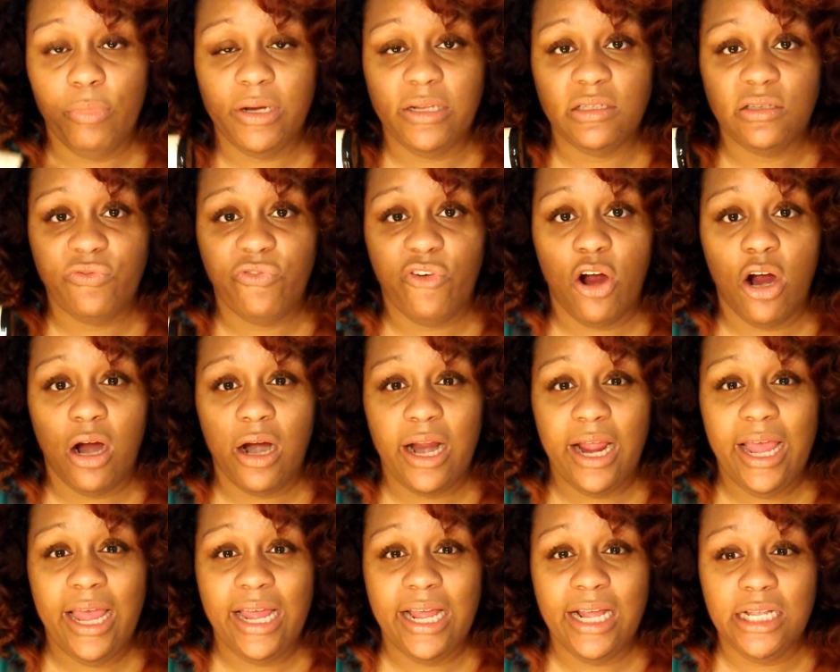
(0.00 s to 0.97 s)
but as far
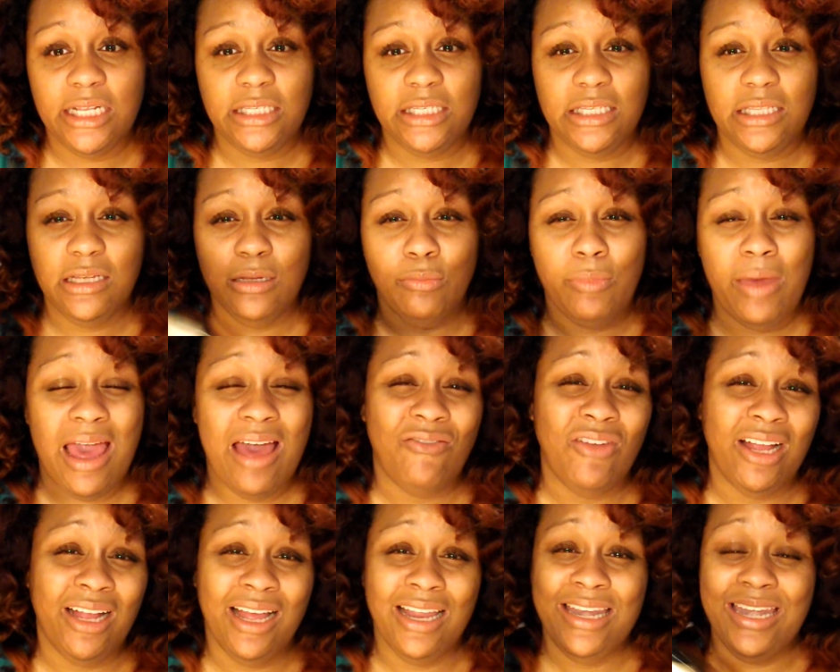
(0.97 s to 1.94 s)
as them
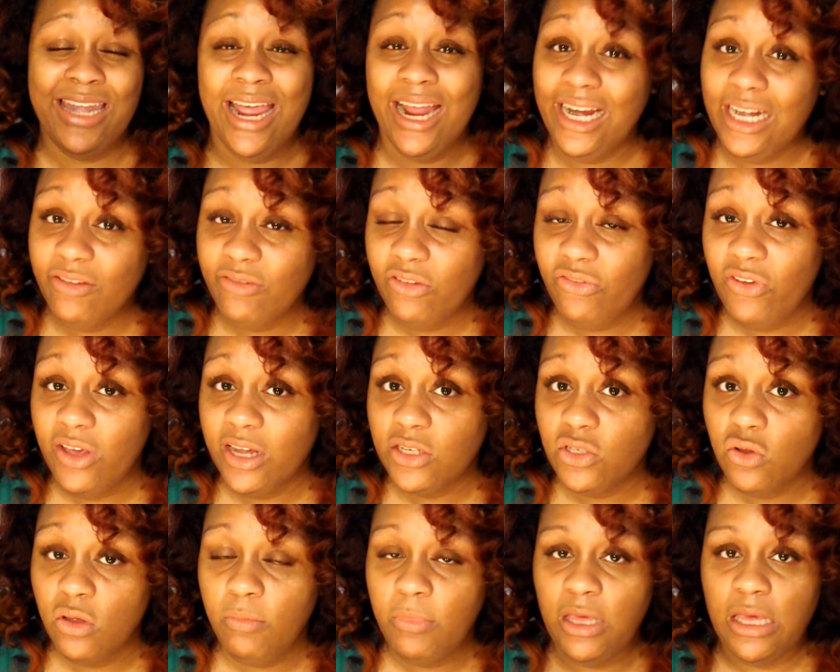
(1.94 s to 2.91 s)
having a negative
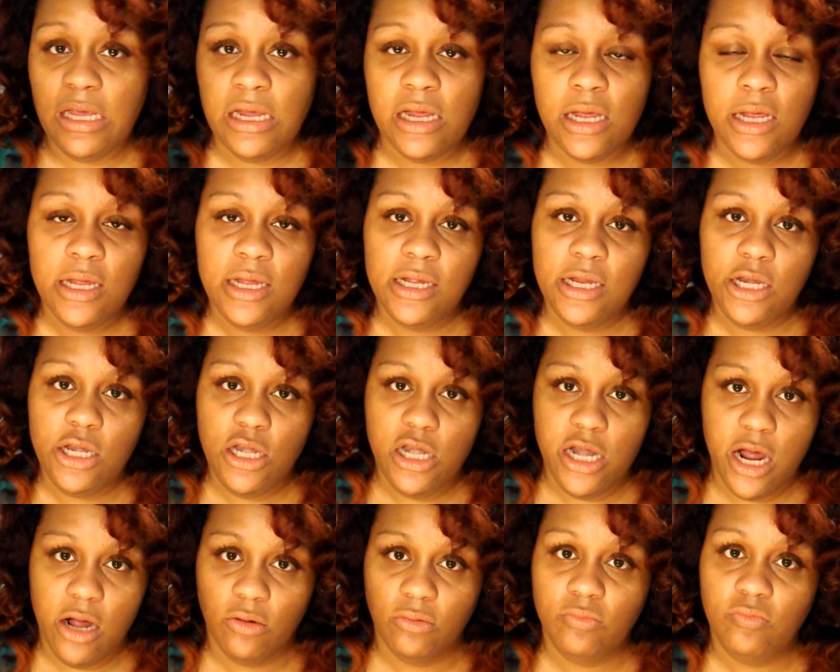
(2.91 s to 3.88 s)
effect on me,
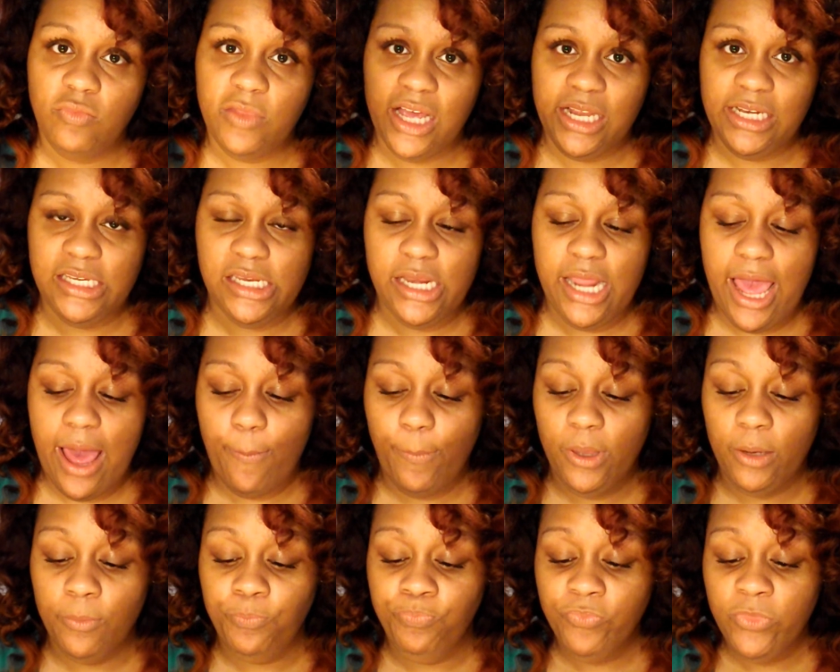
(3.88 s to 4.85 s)
no, that didn't
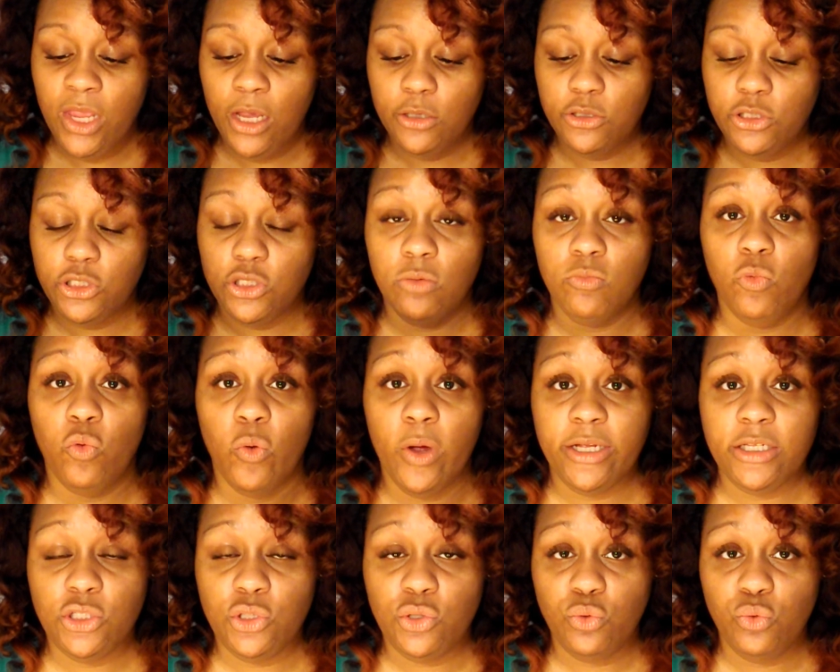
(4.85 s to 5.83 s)
happen. So I'm
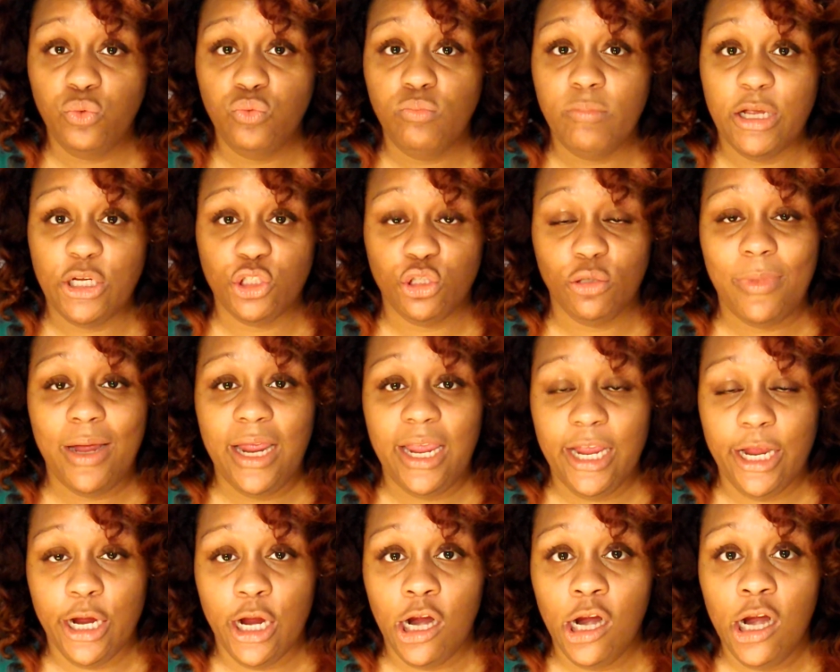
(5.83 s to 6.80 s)
going to measure my
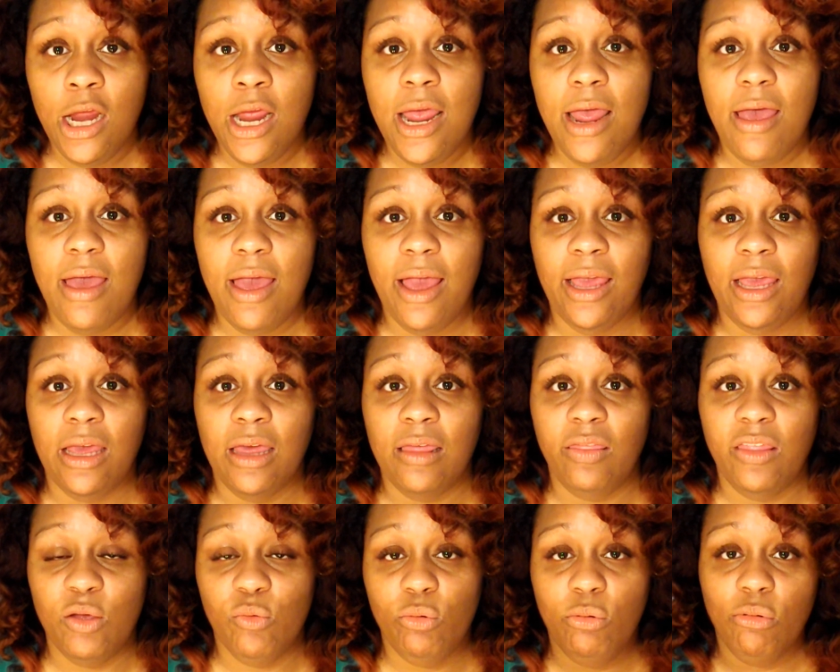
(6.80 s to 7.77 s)
hair,
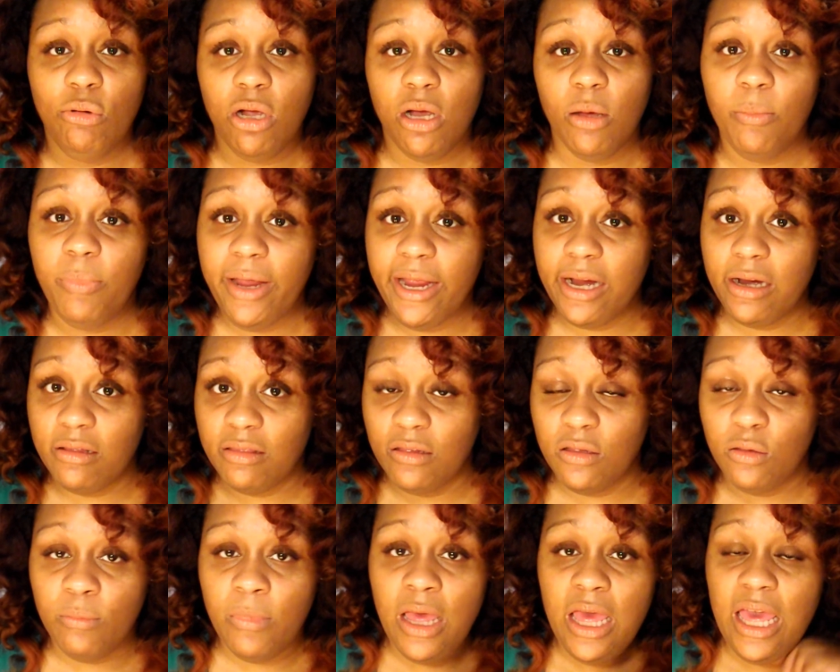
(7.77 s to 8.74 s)
and then we will compare
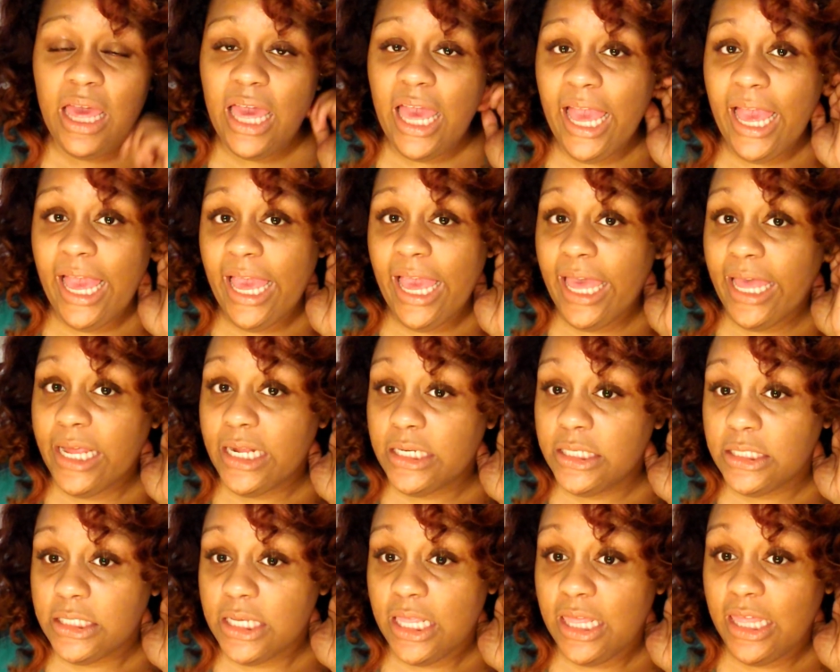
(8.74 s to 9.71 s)
them,
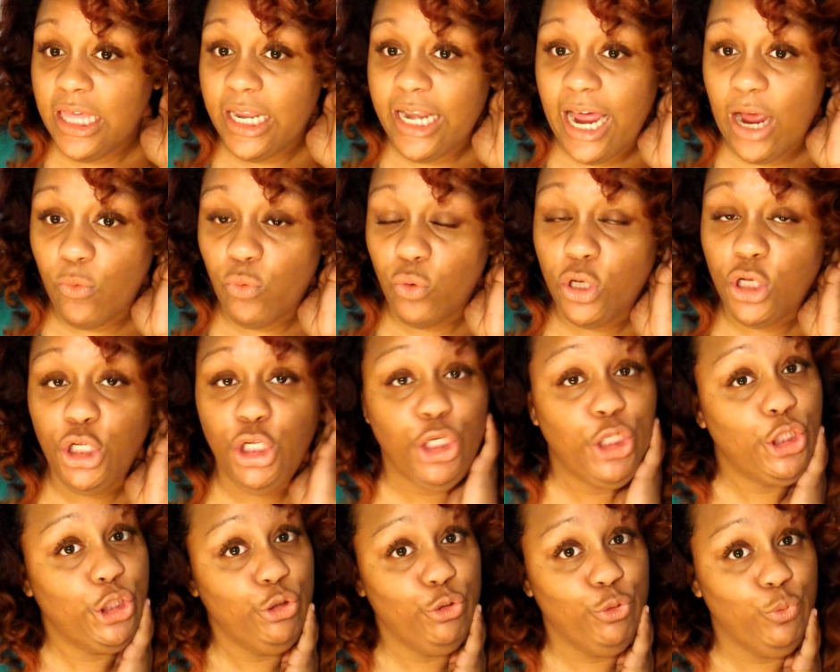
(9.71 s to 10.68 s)
and then I will
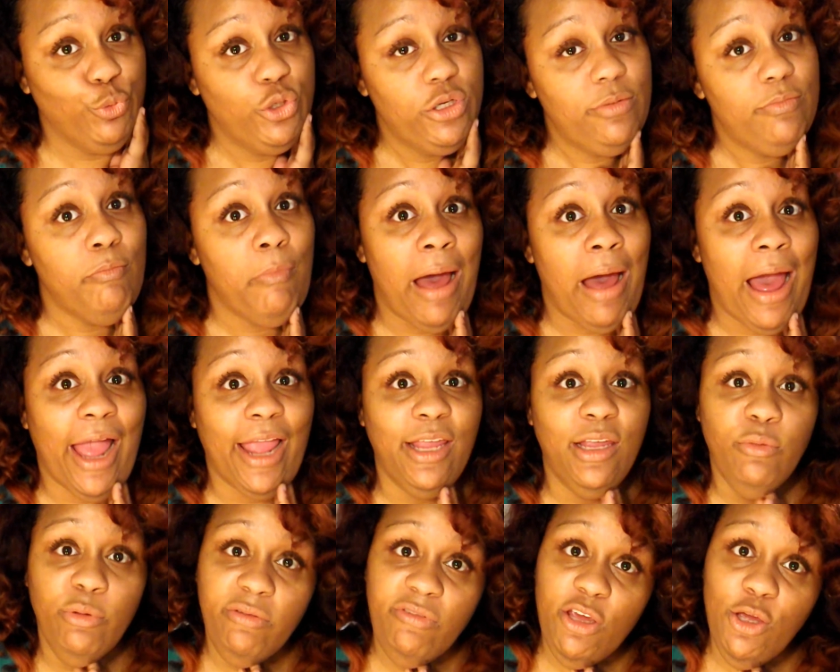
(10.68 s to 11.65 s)
conclude my
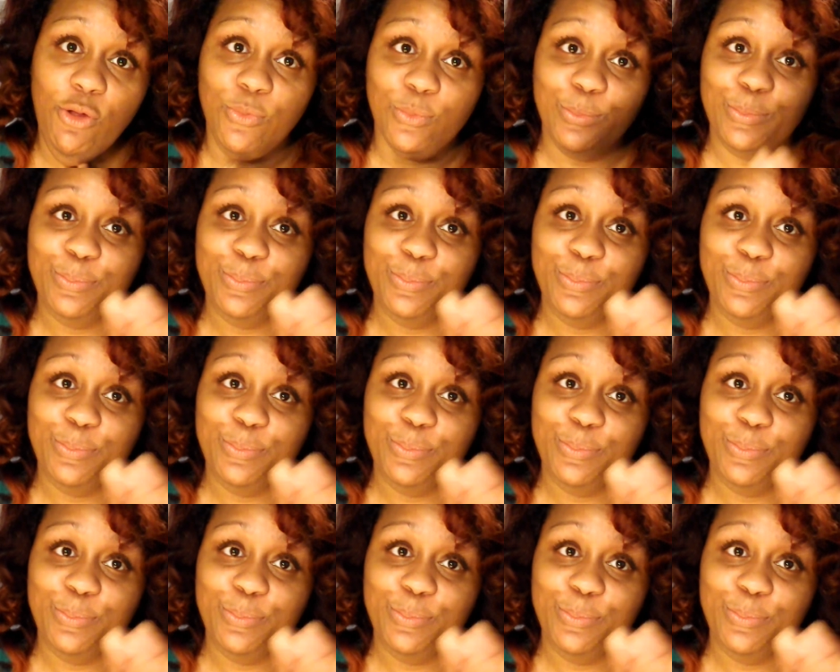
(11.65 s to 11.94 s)
review.